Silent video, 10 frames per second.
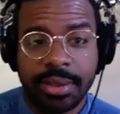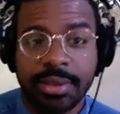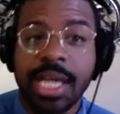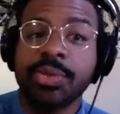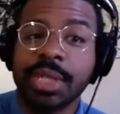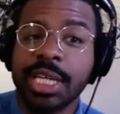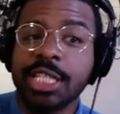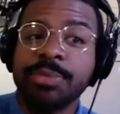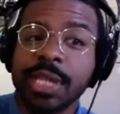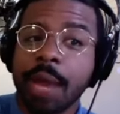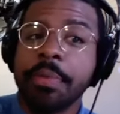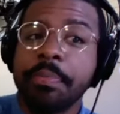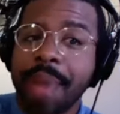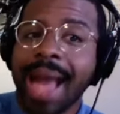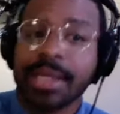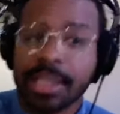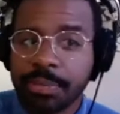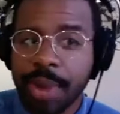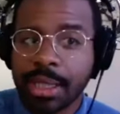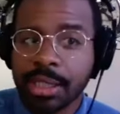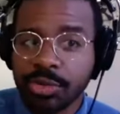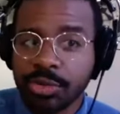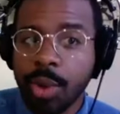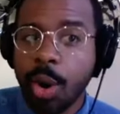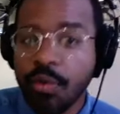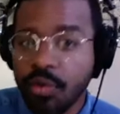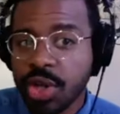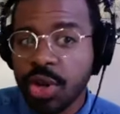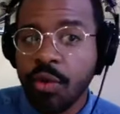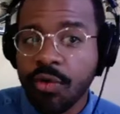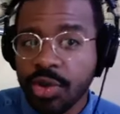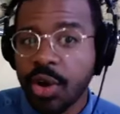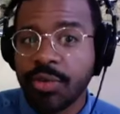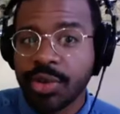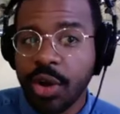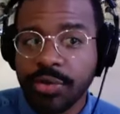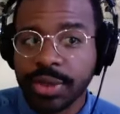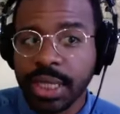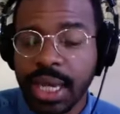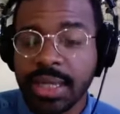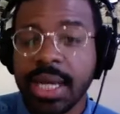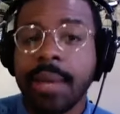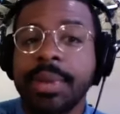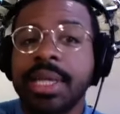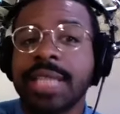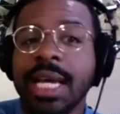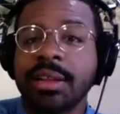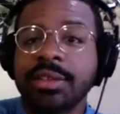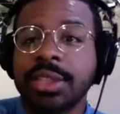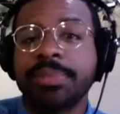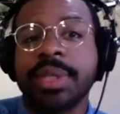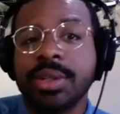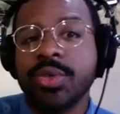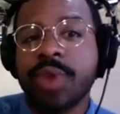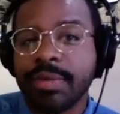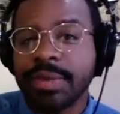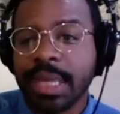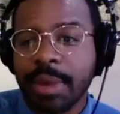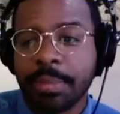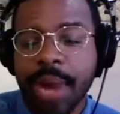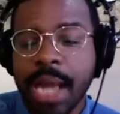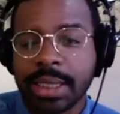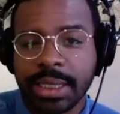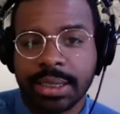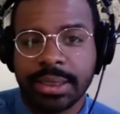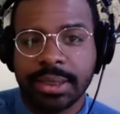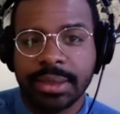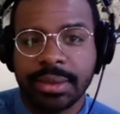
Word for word: That's what keeps me coming back to the practice room over and over and over and over again because I learn something new every time I practice.